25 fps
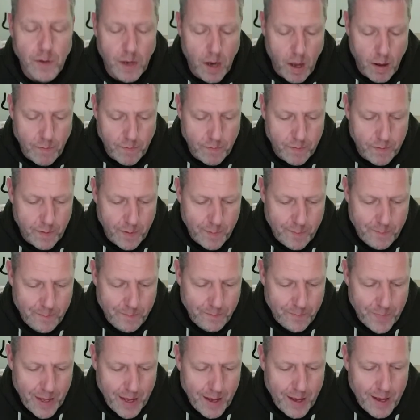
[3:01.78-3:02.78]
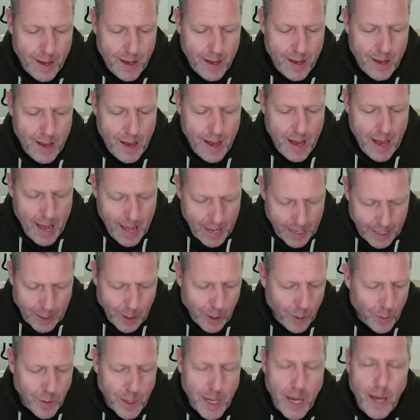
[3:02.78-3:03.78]
love.
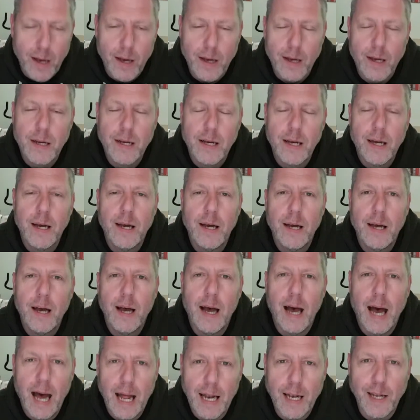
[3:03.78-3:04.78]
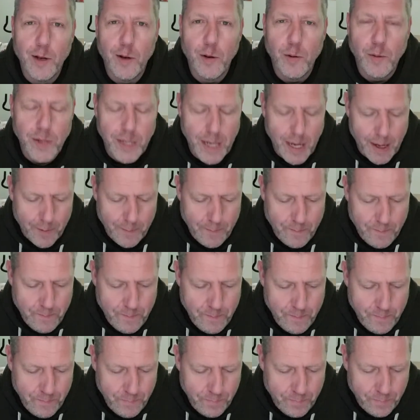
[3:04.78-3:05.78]
Hallelujah, hallelujah.
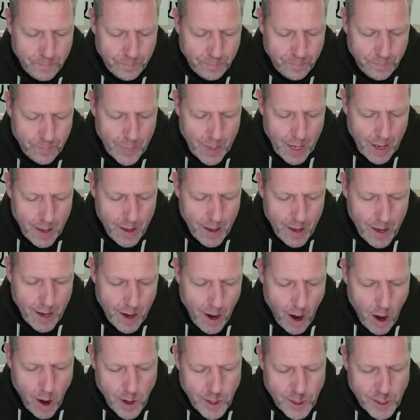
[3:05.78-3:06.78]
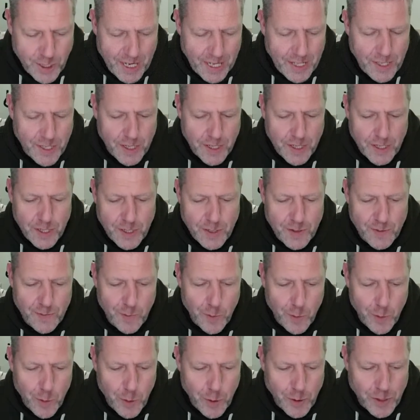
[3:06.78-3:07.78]
And our sentence
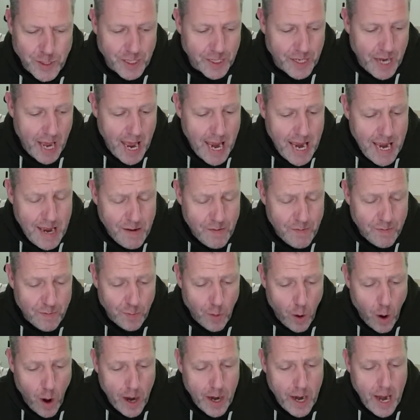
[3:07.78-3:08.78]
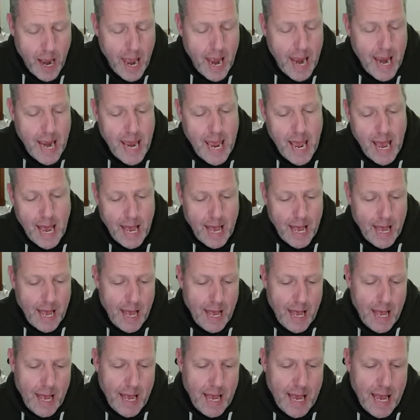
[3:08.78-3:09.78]
for today, Friday,
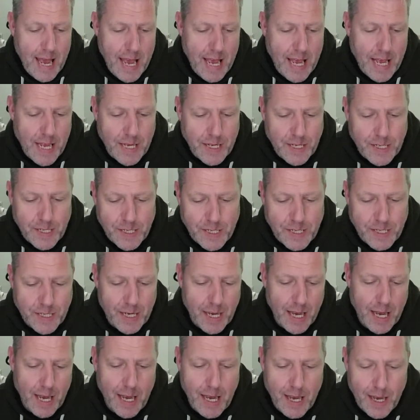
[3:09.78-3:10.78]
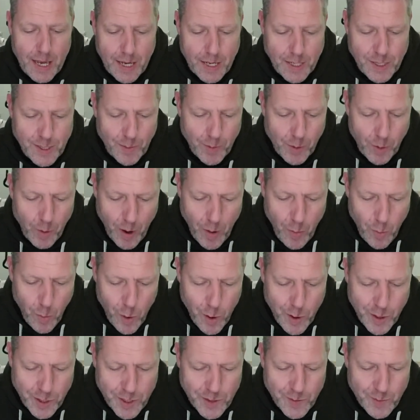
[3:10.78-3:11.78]
is some great
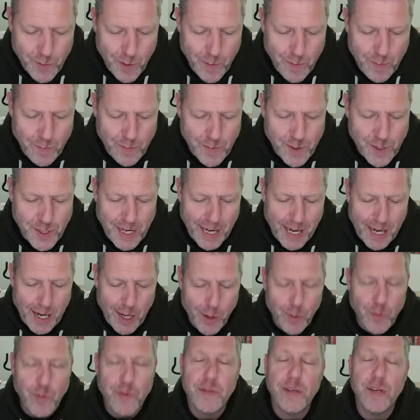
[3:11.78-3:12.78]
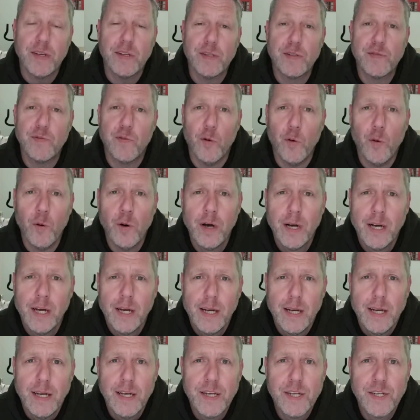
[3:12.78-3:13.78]
words from 2 Corinthians 4,
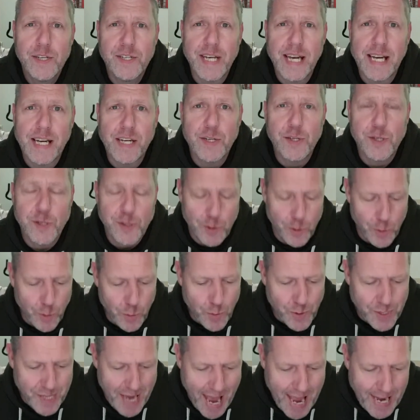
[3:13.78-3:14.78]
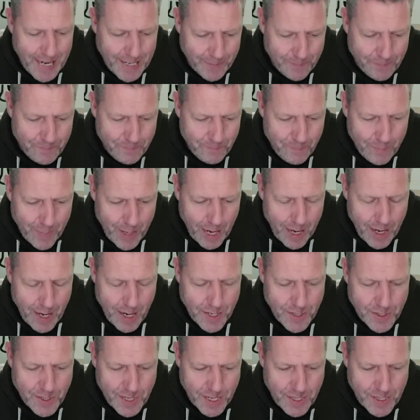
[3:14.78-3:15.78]
6-10. And
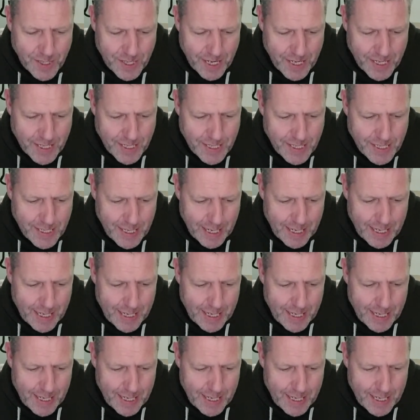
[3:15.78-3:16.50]
it says this: